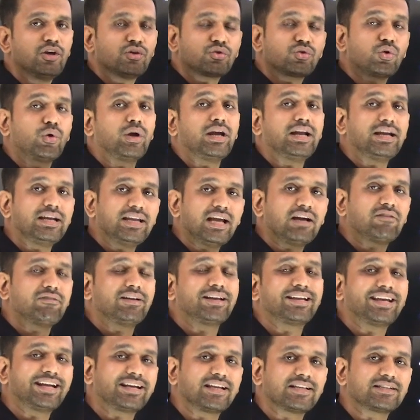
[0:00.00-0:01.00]
So India
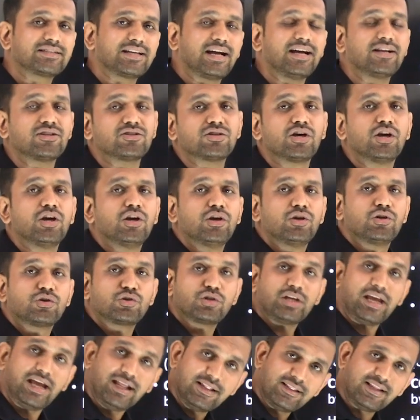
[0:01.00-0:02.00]
will get a chance
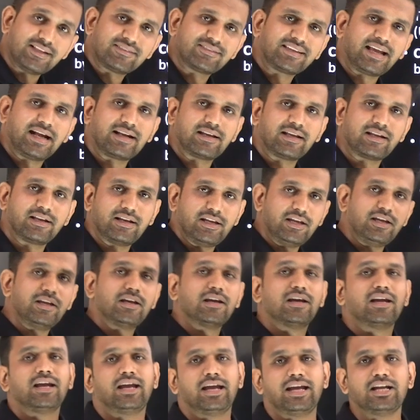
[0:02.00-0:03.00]
in this category
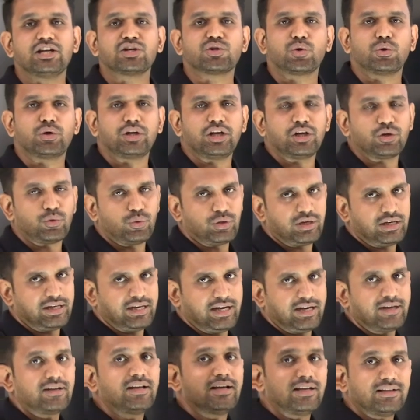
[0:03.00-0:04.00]
in
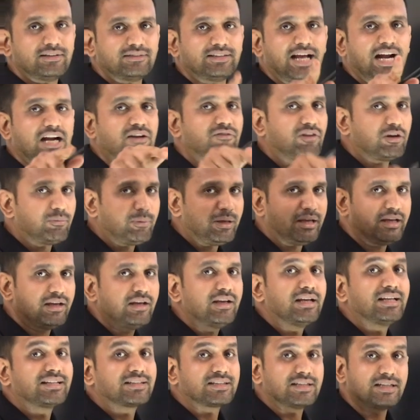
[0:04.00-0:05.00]
2028. That will
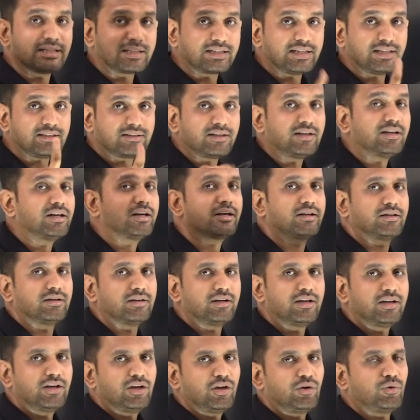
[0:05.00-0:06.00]
be
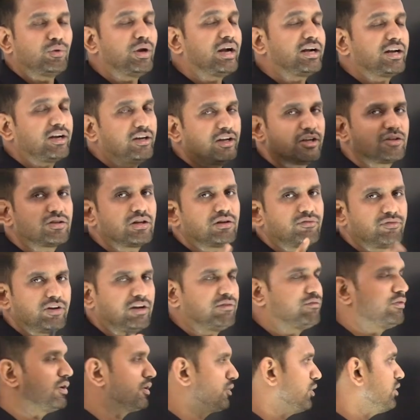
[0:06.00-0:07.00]
33rd United Nations
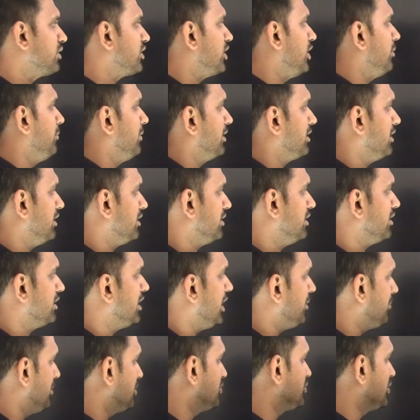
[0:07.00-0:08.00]
Framework on
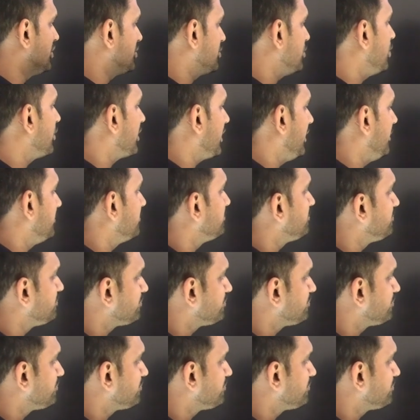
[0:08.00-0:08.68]
Climate Change. Okay,